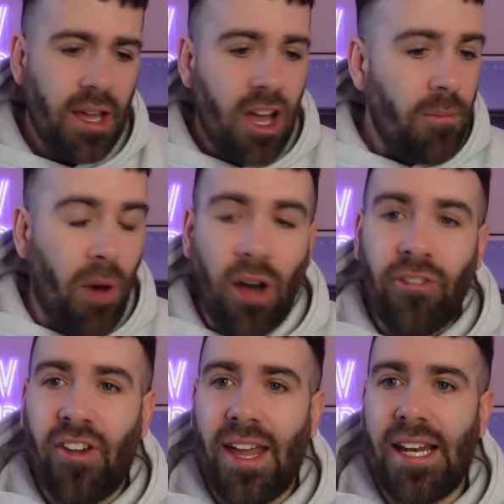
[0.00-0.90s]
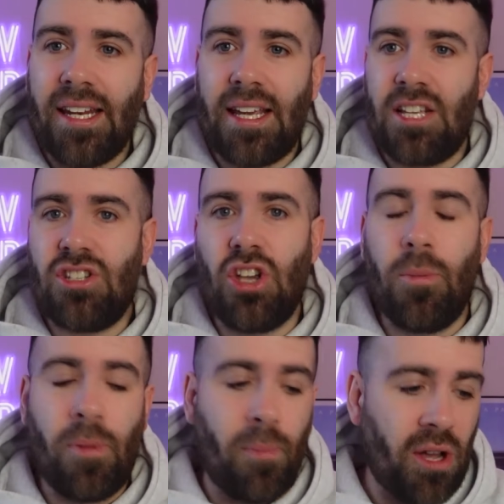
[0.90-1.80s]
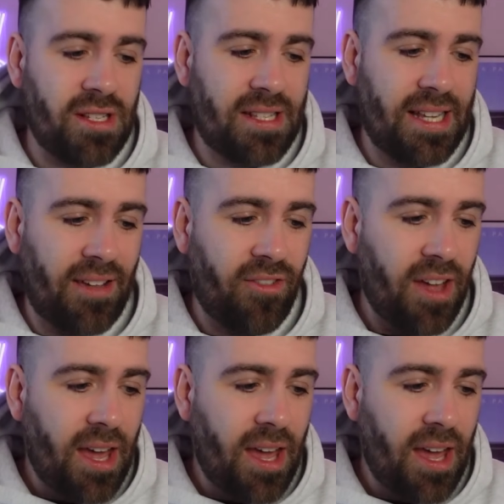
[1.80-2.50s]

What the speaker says: my feeling is super positive,